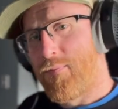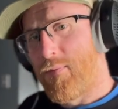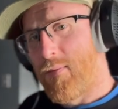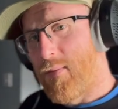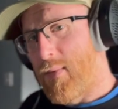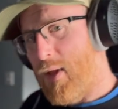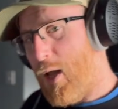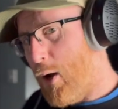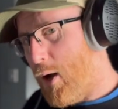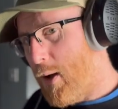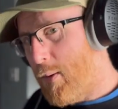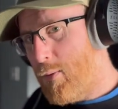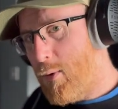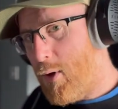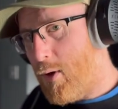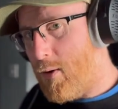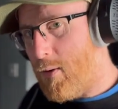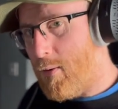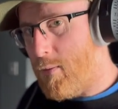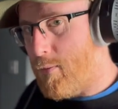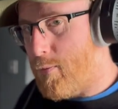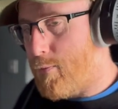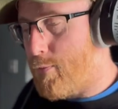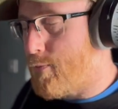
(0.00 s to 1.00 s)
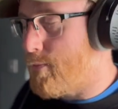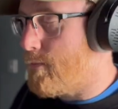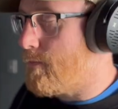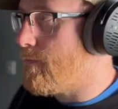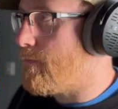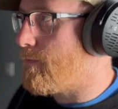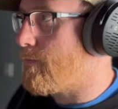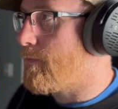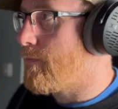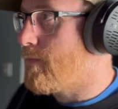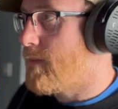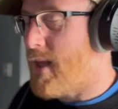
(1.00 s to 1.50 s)
Now
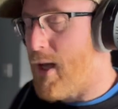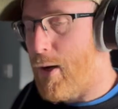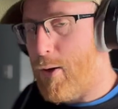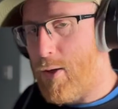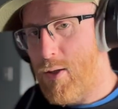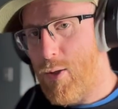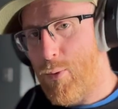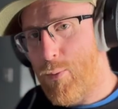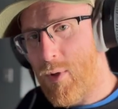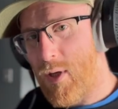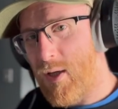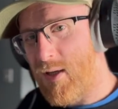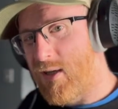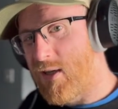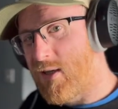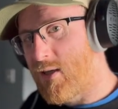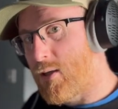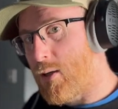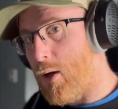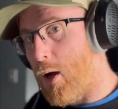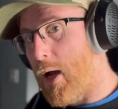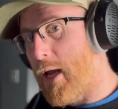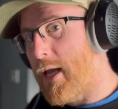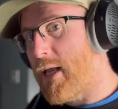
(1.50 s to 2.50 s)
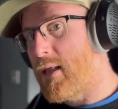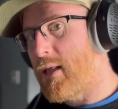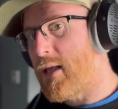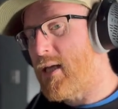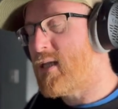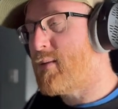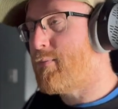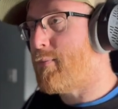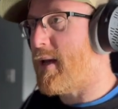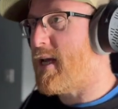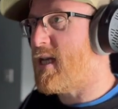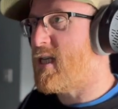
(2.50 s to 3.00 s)
I don't want to design
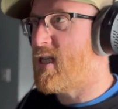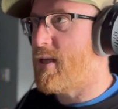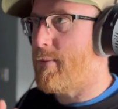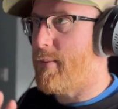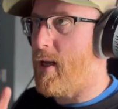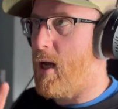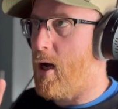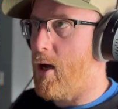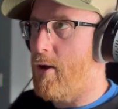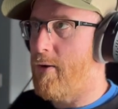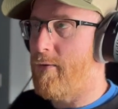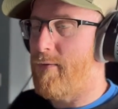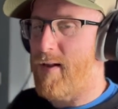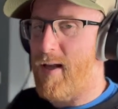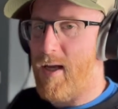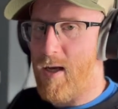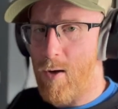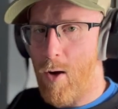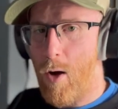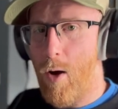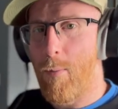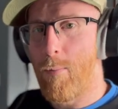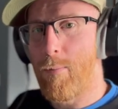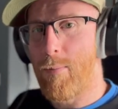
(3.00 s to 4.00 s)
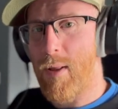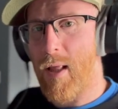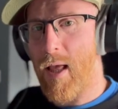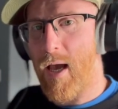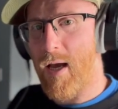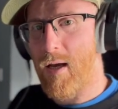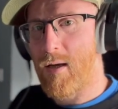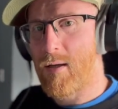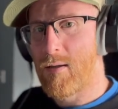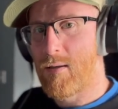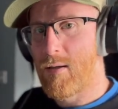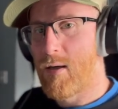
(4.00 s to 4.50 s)
this bass to be overly
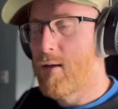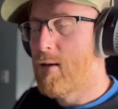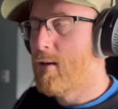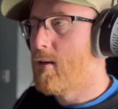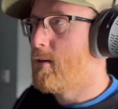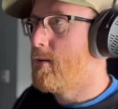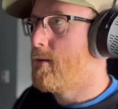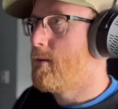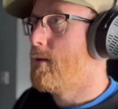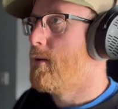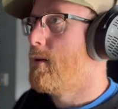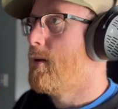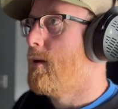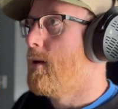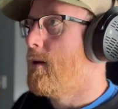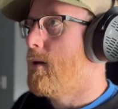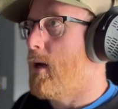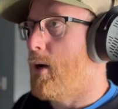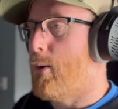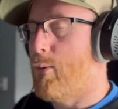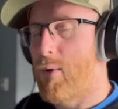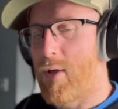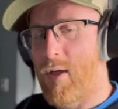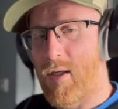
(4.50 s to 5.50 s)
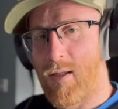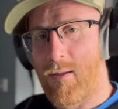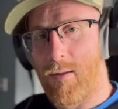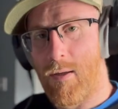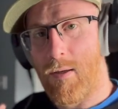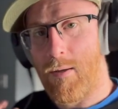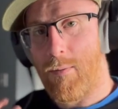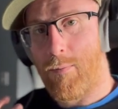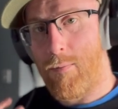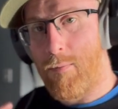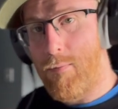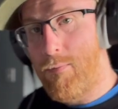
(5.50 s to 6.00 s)
complex. I want it
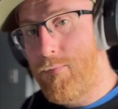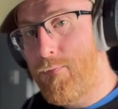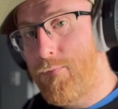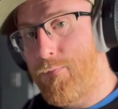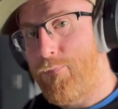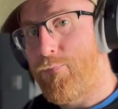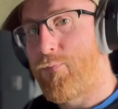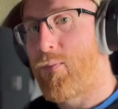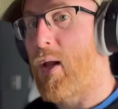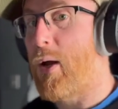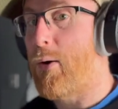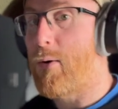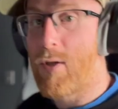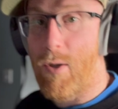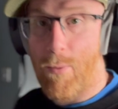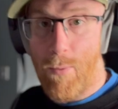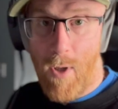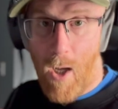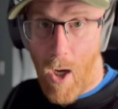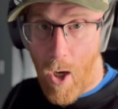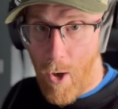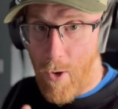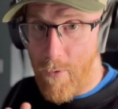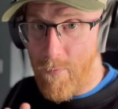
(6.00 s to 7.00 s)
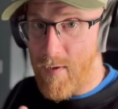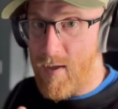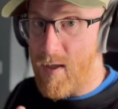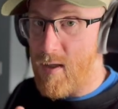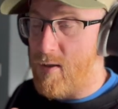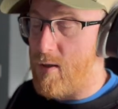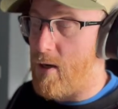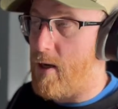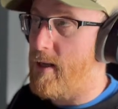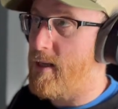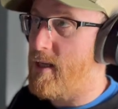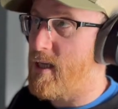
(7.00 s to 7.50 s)
to, now I don't want to over
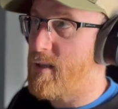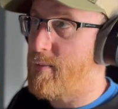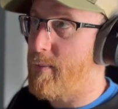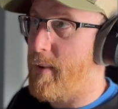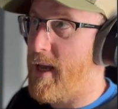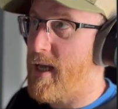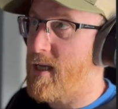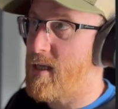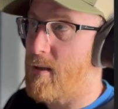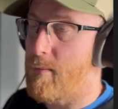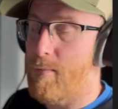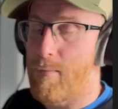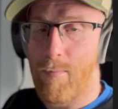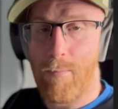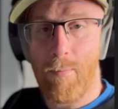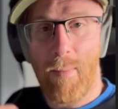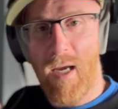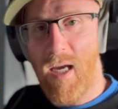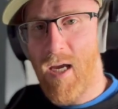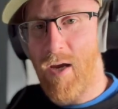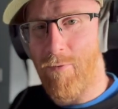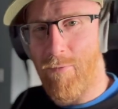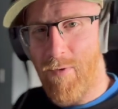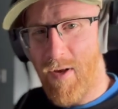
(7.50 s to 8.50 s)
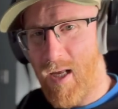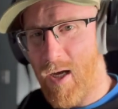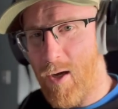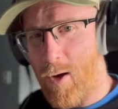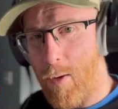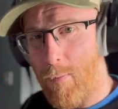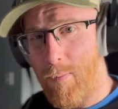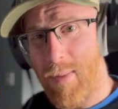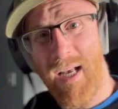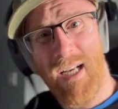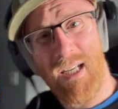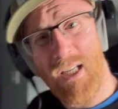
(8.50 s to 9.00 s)
design this bass and make it really
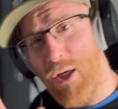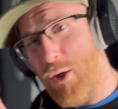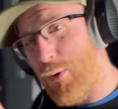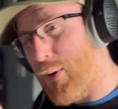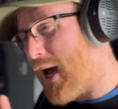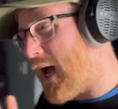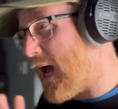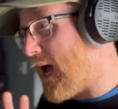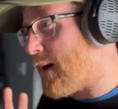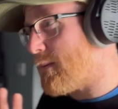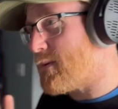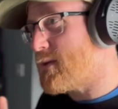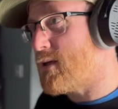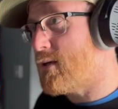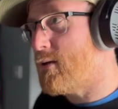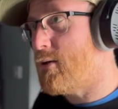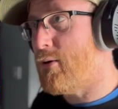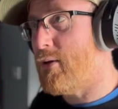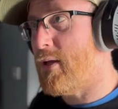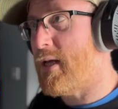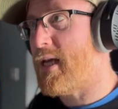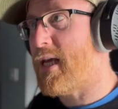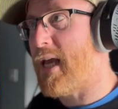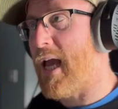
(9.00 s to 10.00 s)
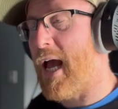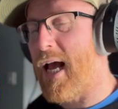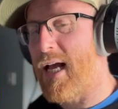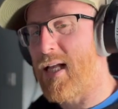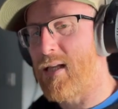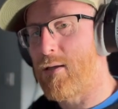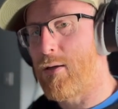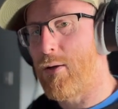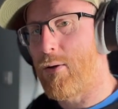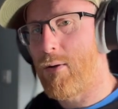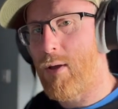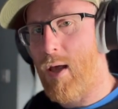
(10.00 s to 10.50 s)
complex. You absolutely
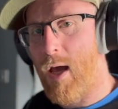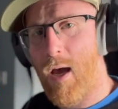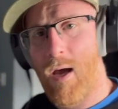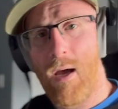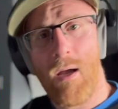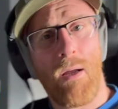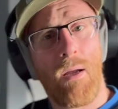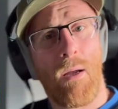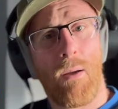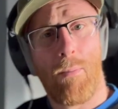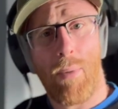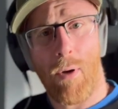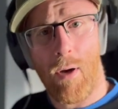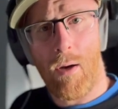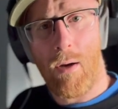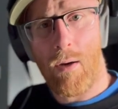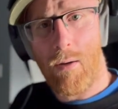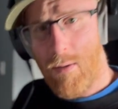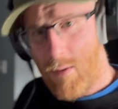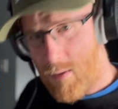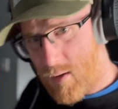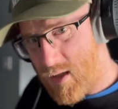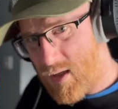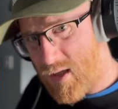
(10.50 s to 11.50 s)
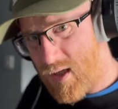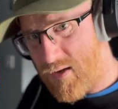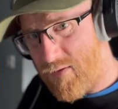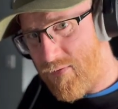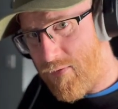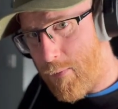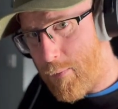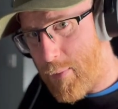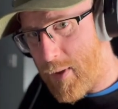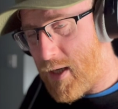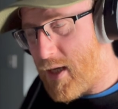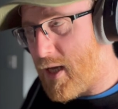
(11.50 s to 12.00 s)
can do that, but this is
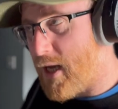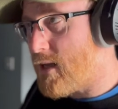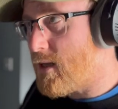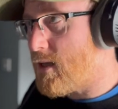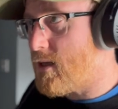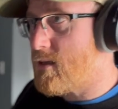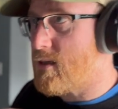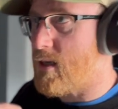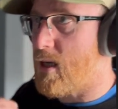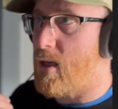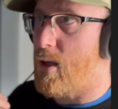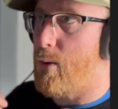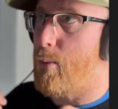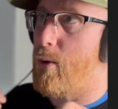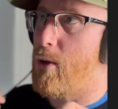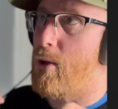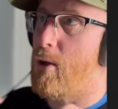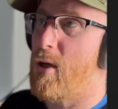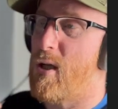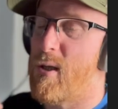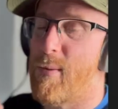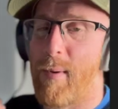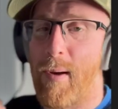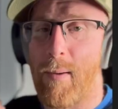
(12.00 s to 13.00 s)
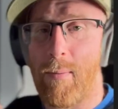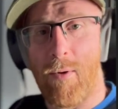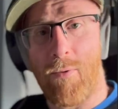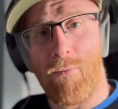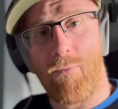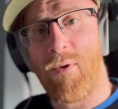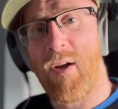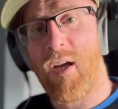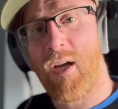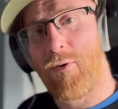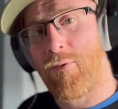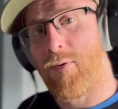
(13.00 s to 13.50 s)
for beginners and I want you to be able to
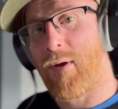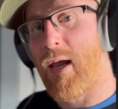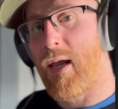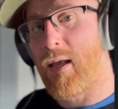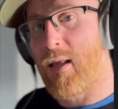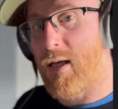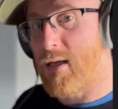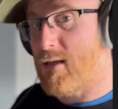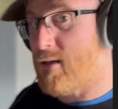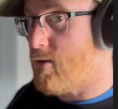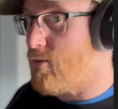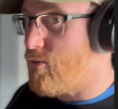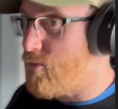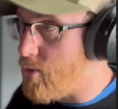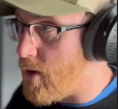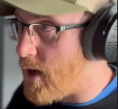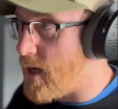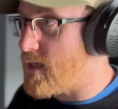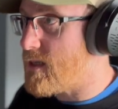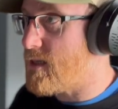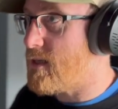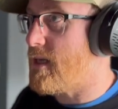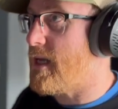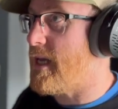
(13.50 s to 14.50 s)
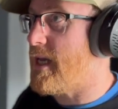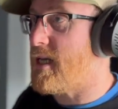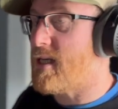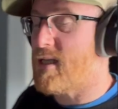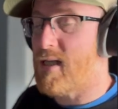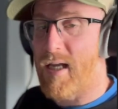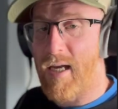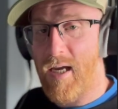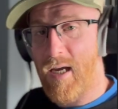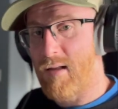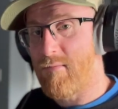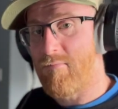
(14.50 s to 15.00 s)
recreate this nice and
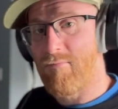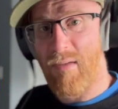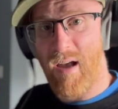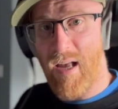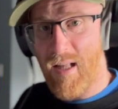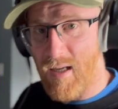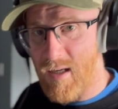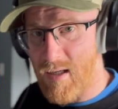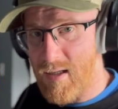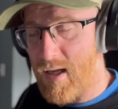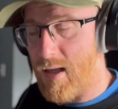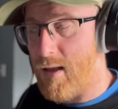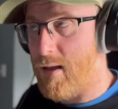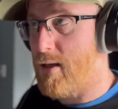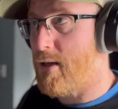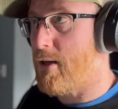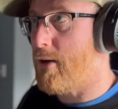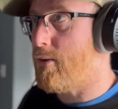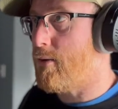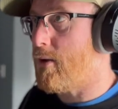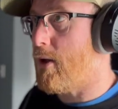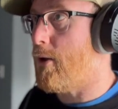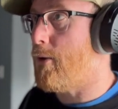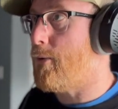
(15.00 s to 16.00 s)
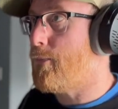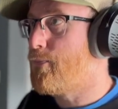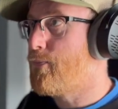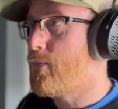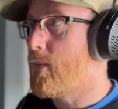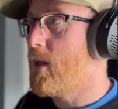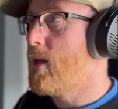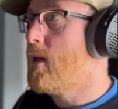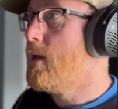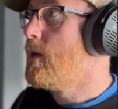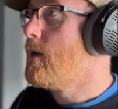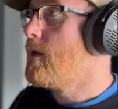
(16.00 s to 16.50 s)
easily in any synth you do.
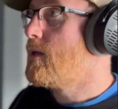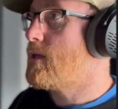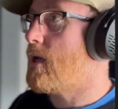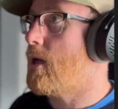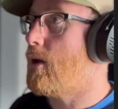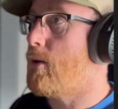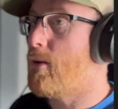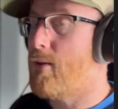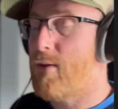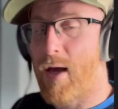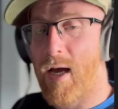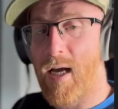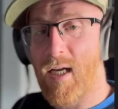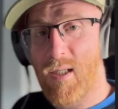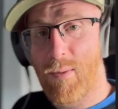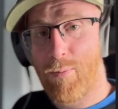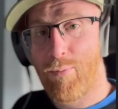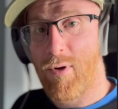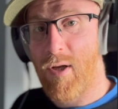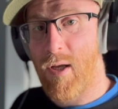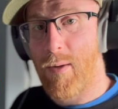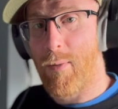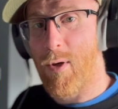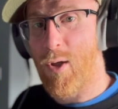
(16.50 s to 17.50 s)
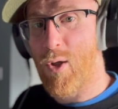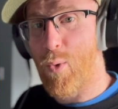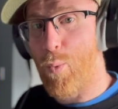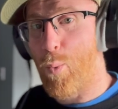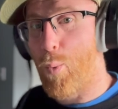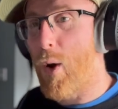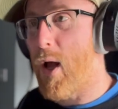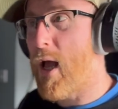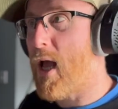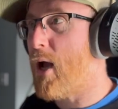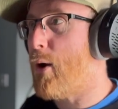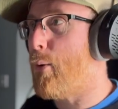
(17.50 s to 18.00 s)
So that is pretty much
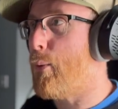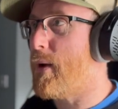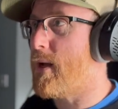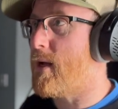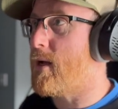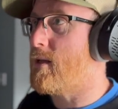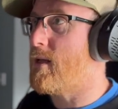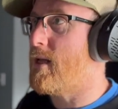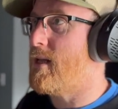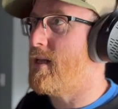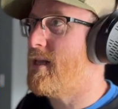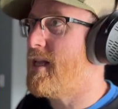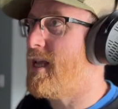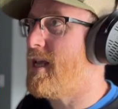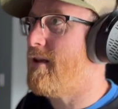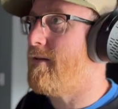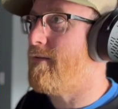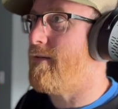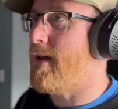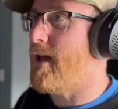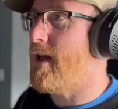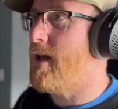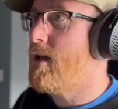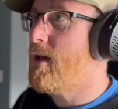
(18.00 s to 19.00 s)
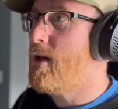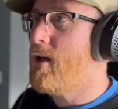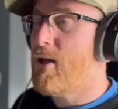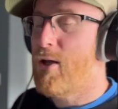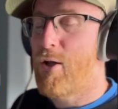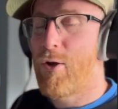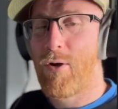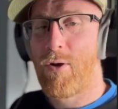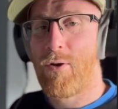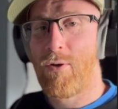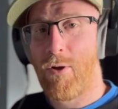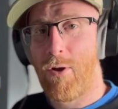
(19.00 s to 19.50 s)
where we're going to leave it.
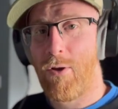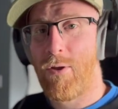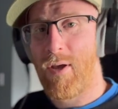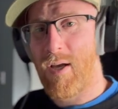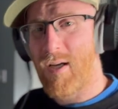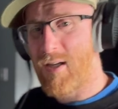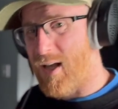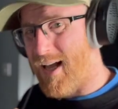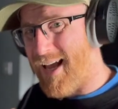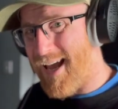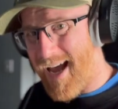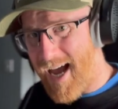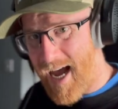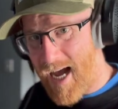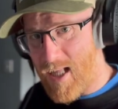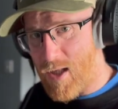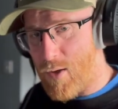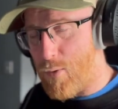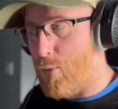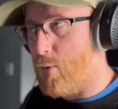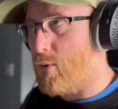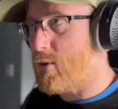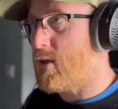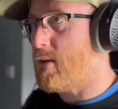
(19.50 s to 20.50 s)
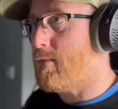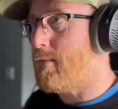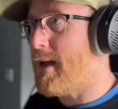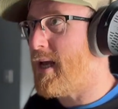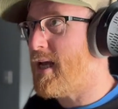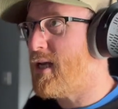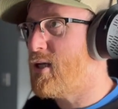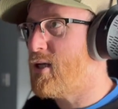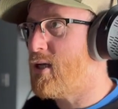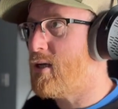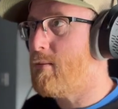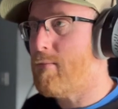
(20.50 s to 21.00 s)
You can do things like add
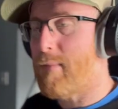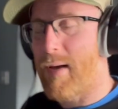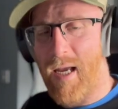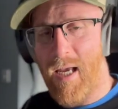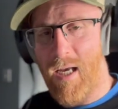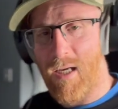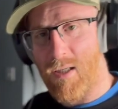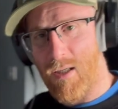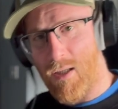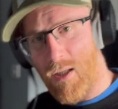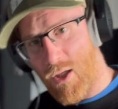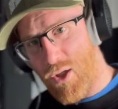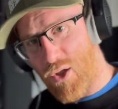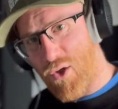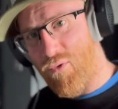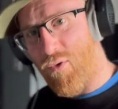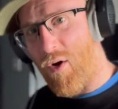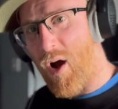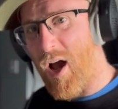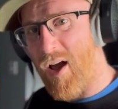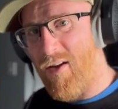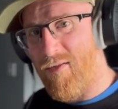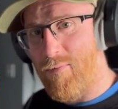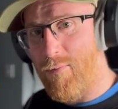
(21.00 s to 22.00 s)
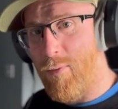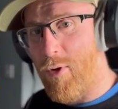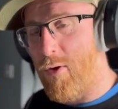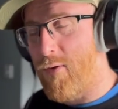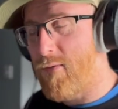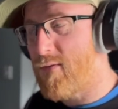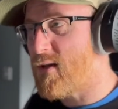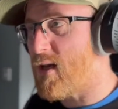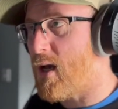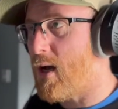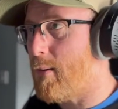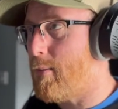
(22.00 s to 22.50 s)
automation, make it so the drive
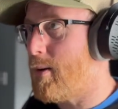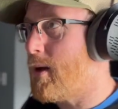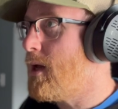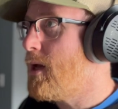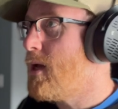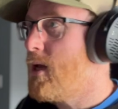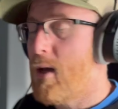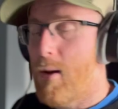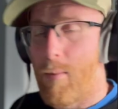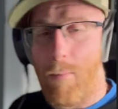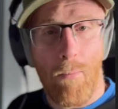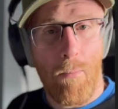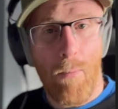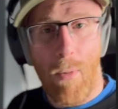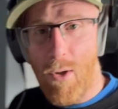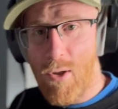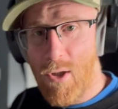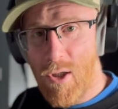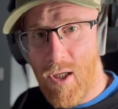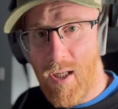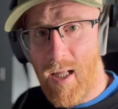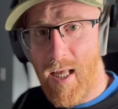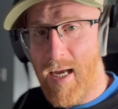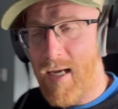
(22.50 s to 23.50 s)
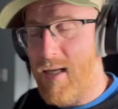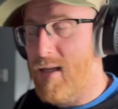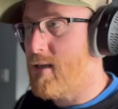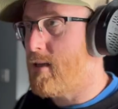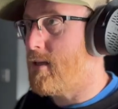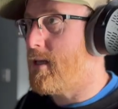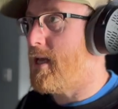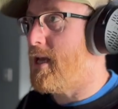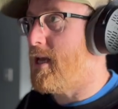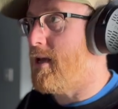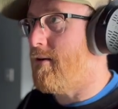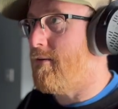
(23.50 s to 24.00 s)
moves up, modulate
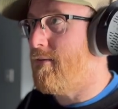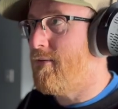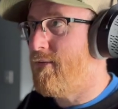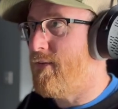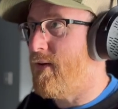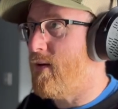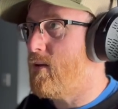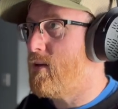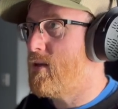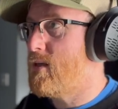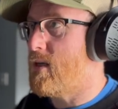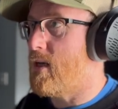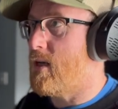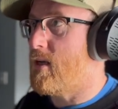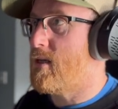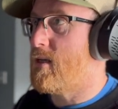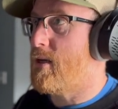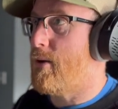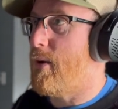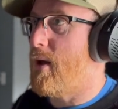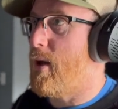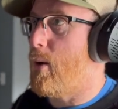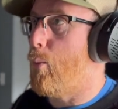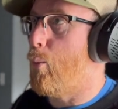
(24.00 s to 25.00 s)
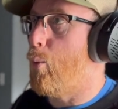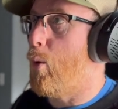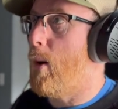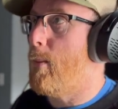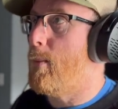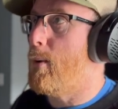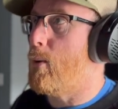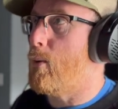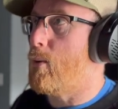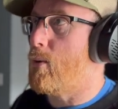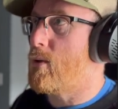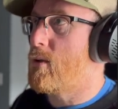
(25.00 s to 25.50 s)
the filter so it
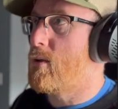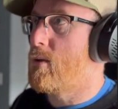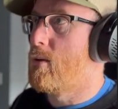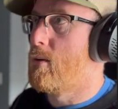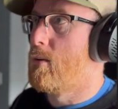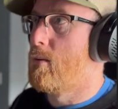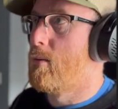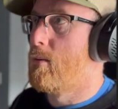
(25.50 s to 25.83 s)
wobbles.